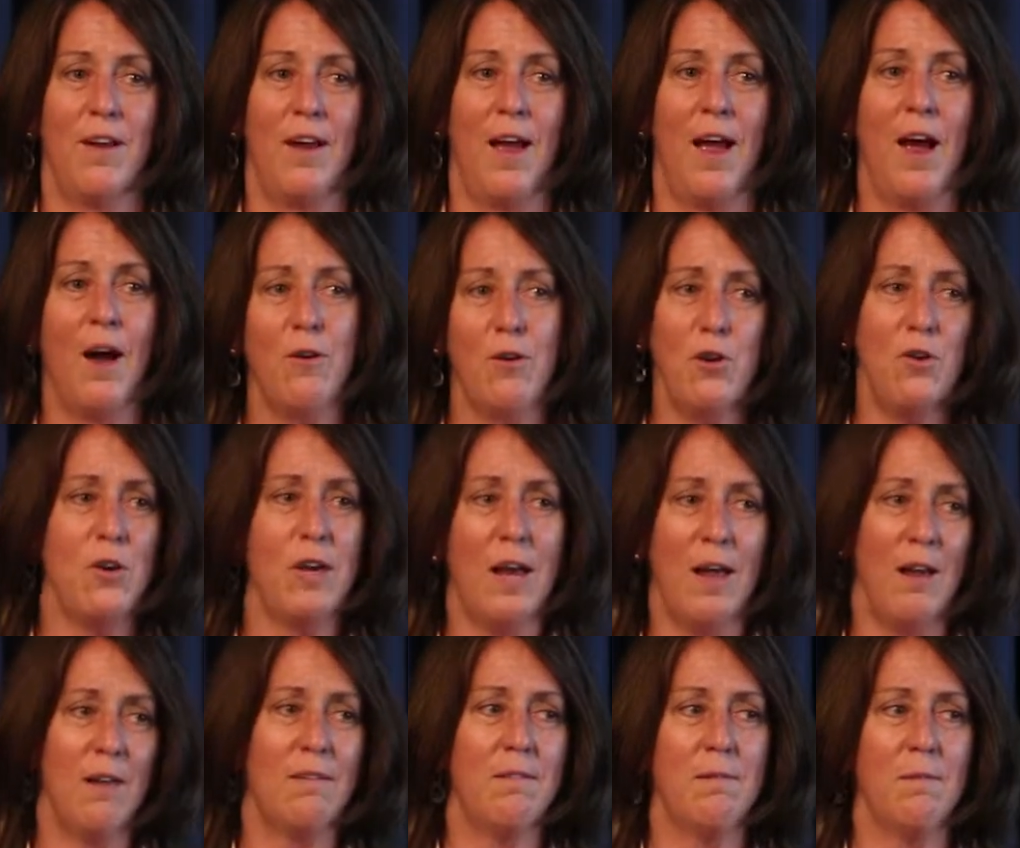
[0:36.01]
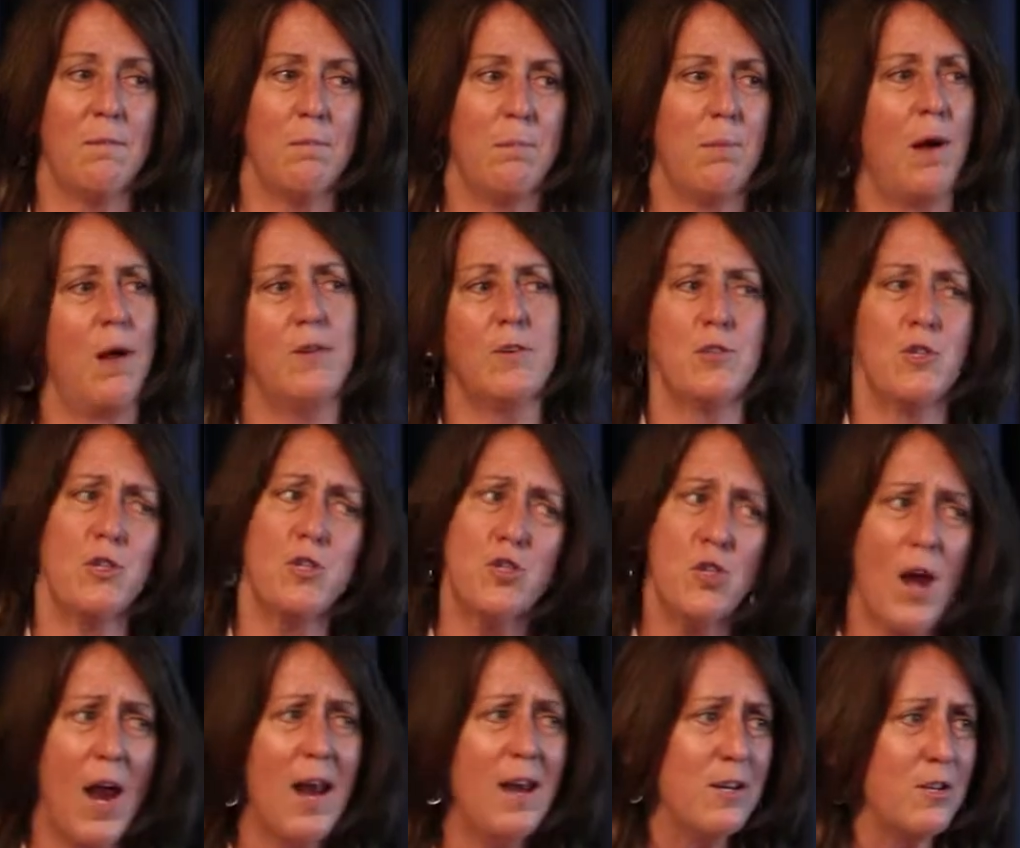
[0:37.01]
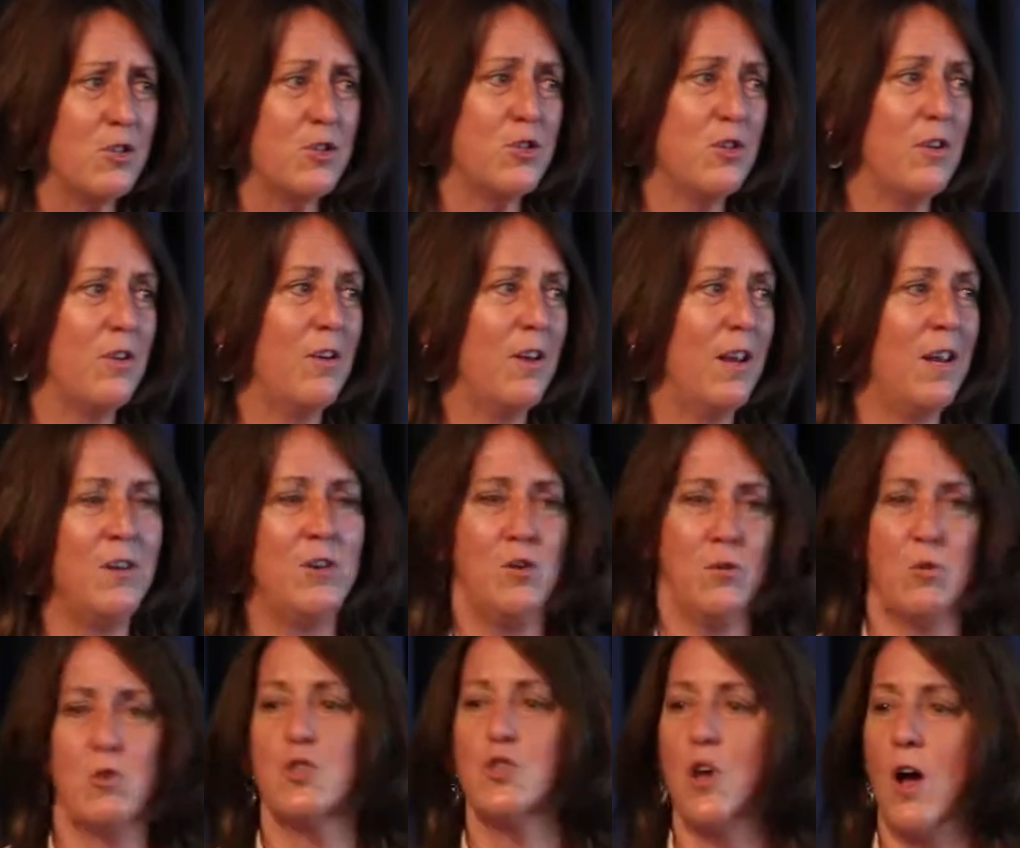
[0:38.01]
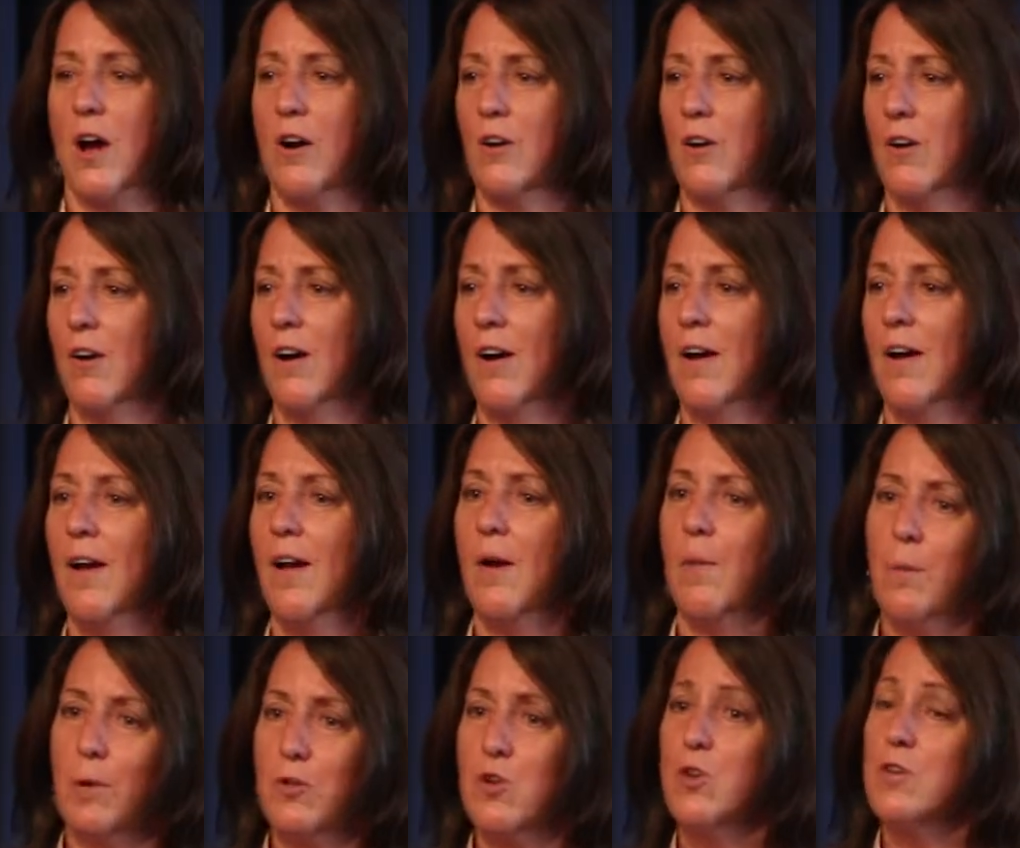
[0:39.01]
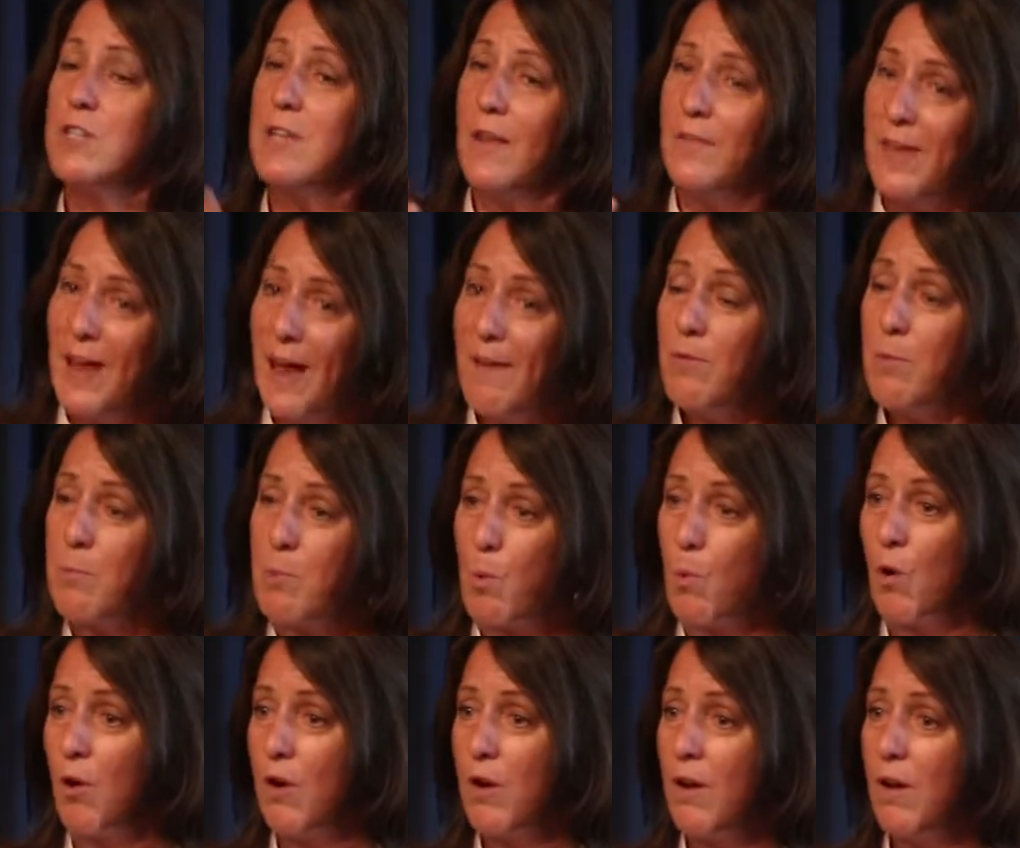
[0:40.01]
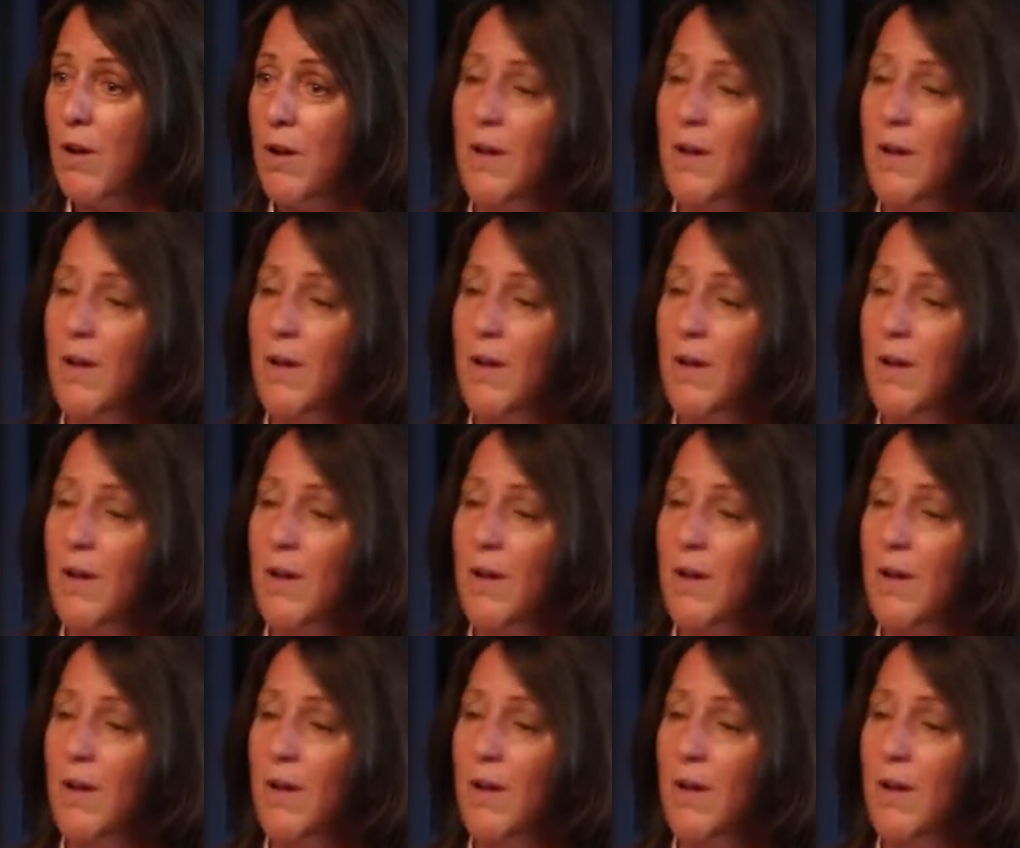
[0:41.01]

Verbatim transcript: how do you get policies changed in youth soccer? Well, it turns out they have a board.